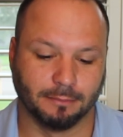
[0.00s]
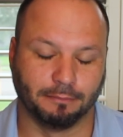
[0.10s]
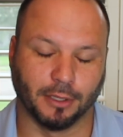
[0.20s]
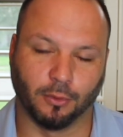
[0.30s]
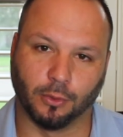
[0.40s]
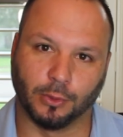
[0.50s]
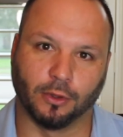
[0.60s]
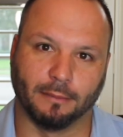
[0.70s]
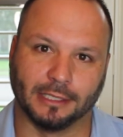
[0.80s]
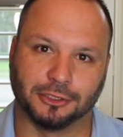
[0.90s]
But what we
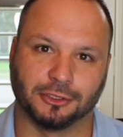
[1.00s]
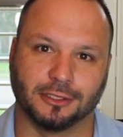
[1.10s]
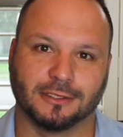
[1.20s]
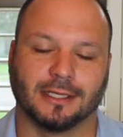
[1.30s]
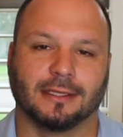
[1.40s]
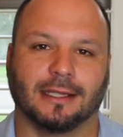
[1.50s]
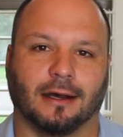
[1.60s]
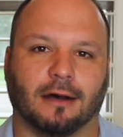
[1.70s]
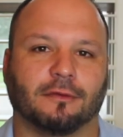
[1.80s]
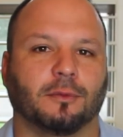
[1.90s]
want to make sure is that the
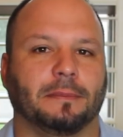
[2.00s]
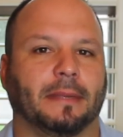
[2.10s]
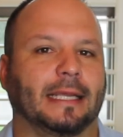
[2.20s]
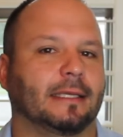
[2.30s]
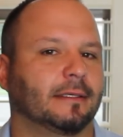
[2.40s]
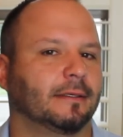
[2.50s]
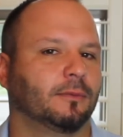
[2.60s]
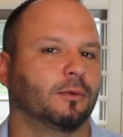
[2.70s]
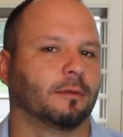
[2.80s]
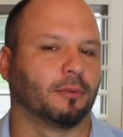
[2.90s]
offer we make
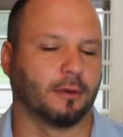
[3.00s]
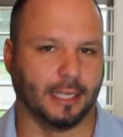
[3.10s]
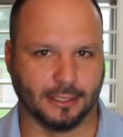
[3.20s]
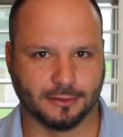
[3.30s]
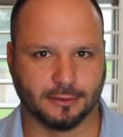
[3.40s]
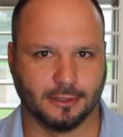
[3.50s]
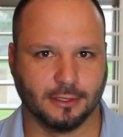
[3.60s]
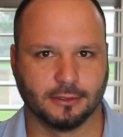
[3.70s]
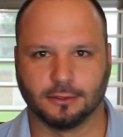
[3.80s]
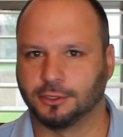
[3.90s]
would appraise.
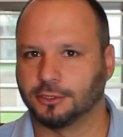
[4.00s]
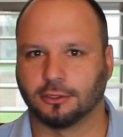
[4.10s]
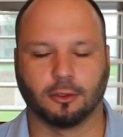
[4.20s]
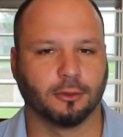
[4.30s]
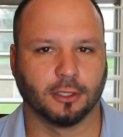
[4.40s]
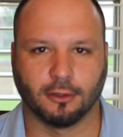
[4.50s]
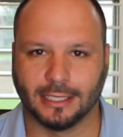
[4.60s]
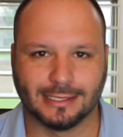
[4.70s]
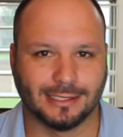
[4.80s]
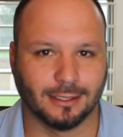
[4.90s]
So just throwing a
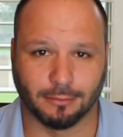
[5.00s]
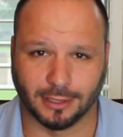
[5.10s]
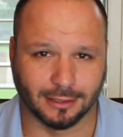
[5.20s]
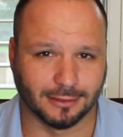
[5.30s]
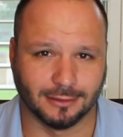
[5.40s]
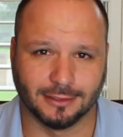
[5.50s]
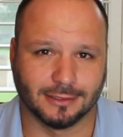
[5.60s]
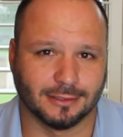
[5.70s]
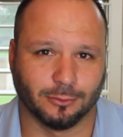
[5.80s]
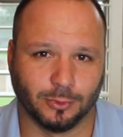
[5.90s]
crazy number out there
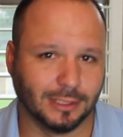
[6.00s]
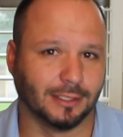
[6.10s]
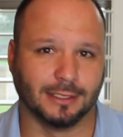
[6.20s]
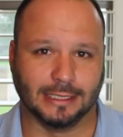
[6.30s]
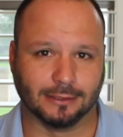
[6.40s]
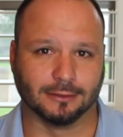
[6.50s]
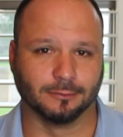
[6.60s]
doesn't win the deal.